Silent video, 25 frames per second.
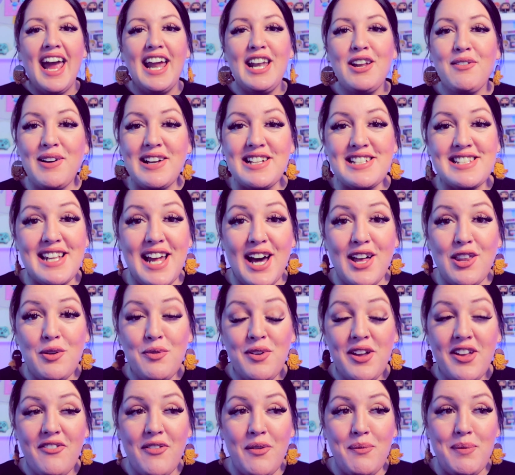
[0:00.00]
Anyways, now that
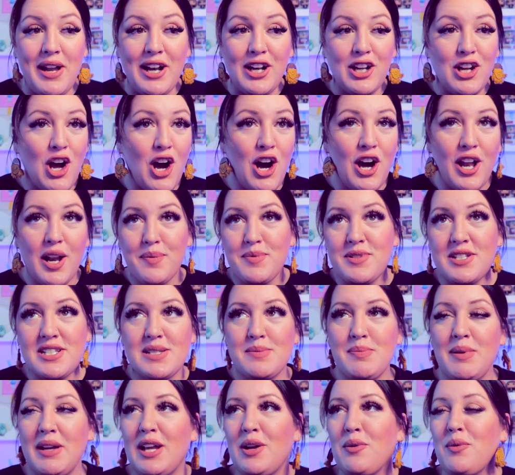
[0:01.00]
we've been caught up to
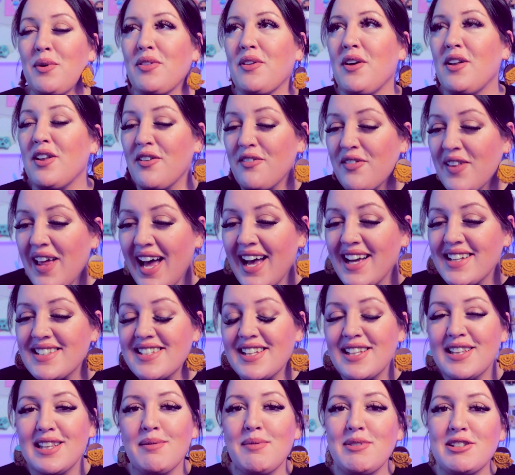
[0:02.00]
speed with all of
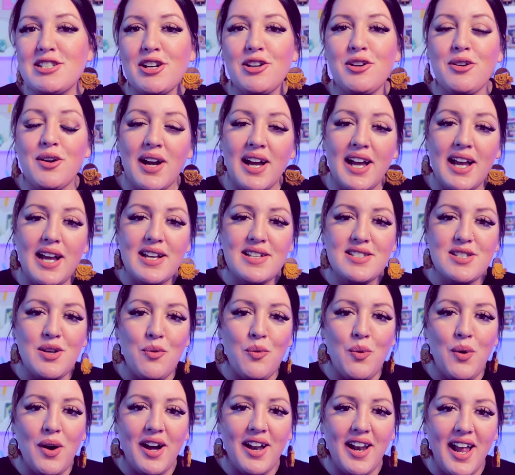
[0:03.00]
that, let me tell you guys
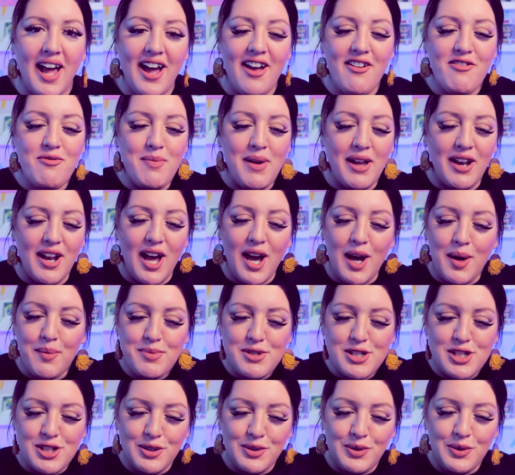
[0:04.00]
what I've been
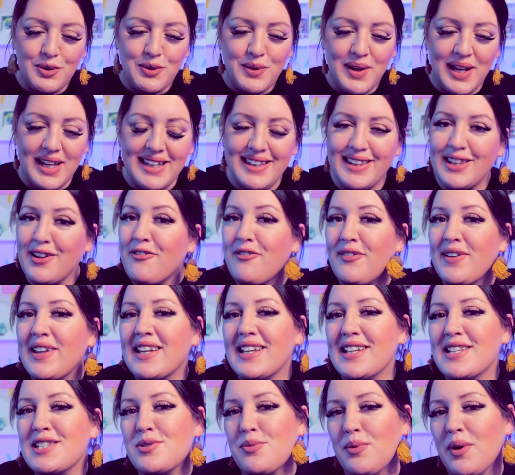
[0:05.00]
up to in the
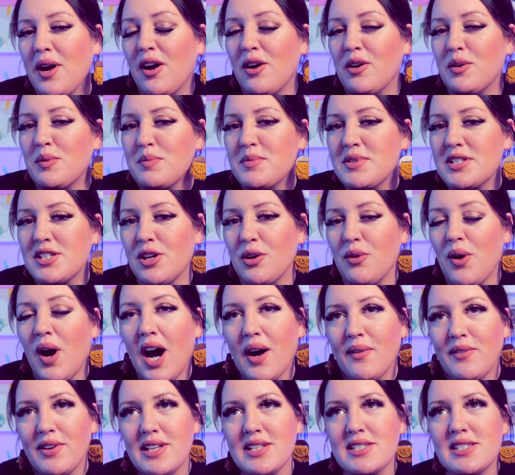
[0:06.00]
fitness realm. So
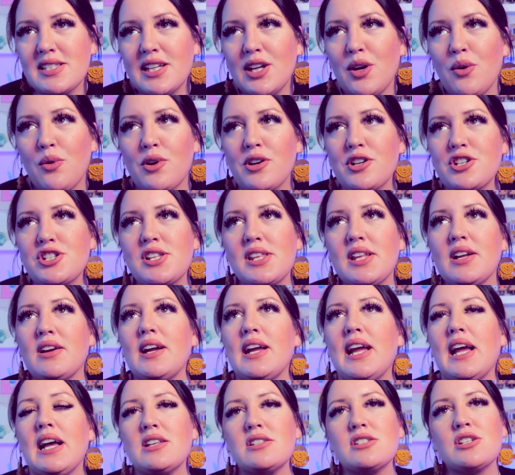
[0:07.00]
obviously
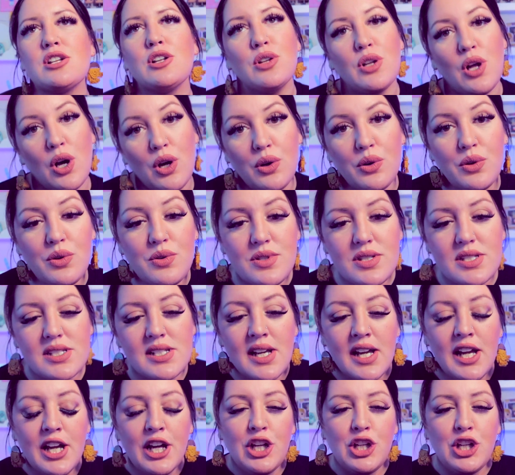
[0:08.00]
Orangetheory has closed.